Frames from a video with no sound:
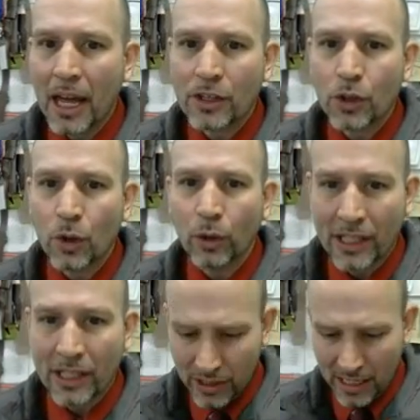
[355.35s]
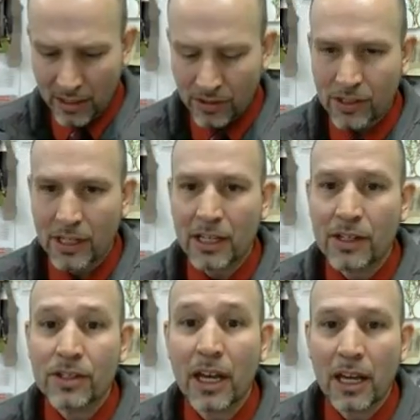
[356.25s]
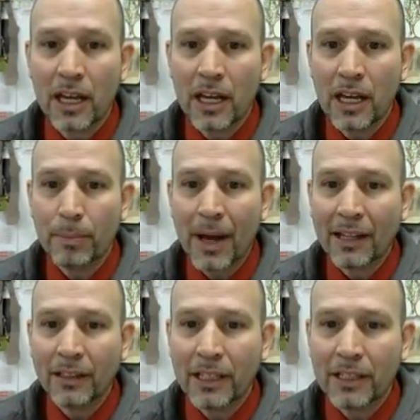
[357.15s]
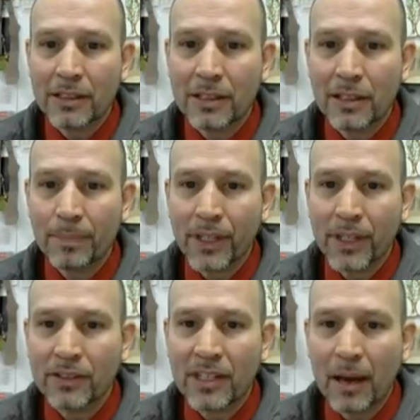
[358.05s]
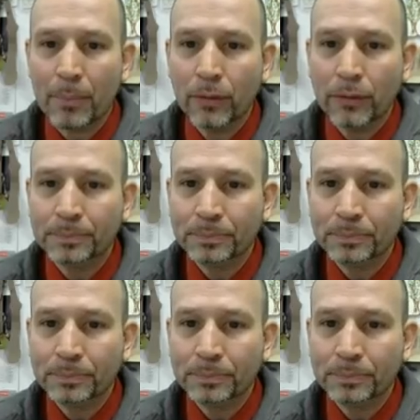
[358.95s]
So let's say this is a Padlet example.